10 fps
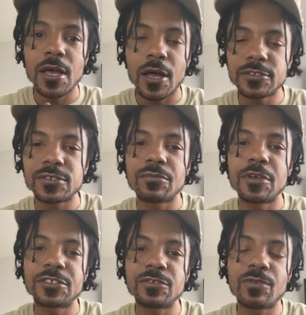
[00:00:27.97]
Also,
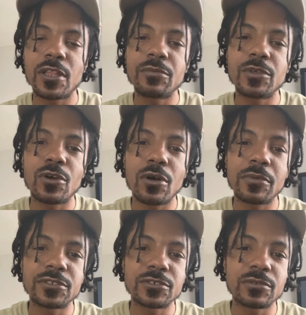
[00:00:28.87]
make sure you follow me on all my
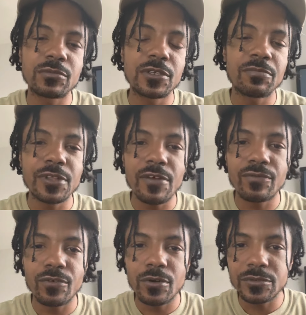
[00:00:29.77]
social media
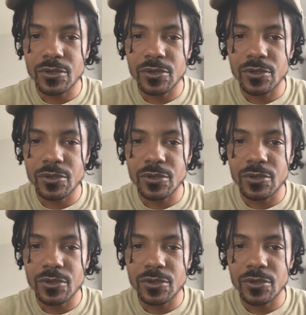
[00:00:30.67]
platforms.